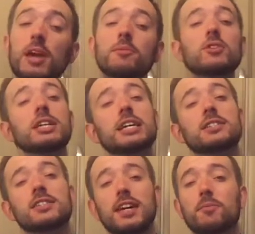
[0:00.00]
I'm using is
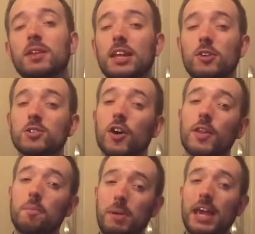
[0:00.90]
the same one they used on
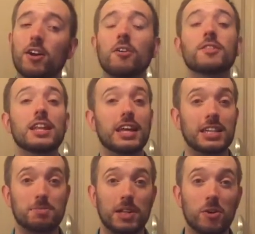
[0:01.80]
the Bake Off. The link
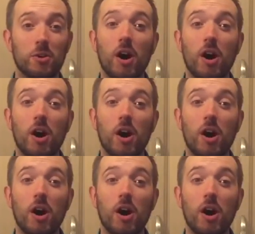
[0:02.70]
is below.